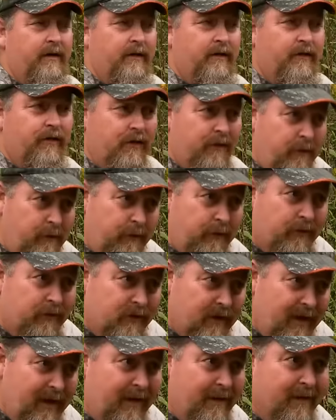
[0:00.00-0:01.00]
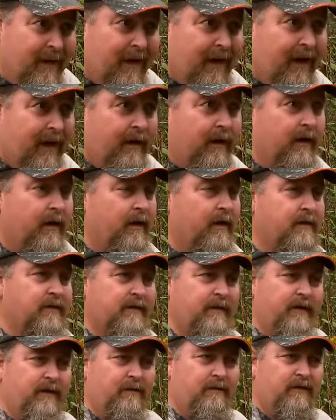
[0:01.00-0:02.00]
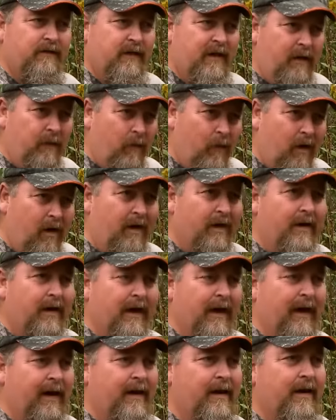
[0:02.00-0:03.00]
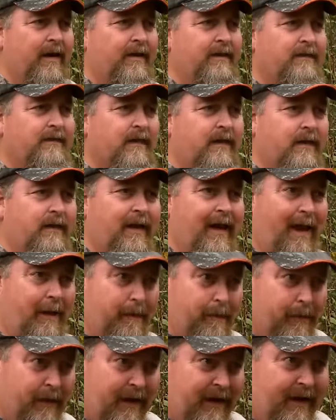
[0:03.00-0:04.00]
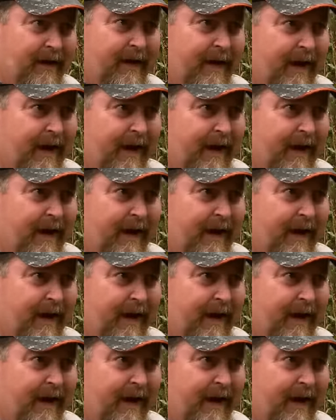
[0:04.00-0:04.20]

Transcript: Did you see that? And I said, See what, Dad? And he said, That big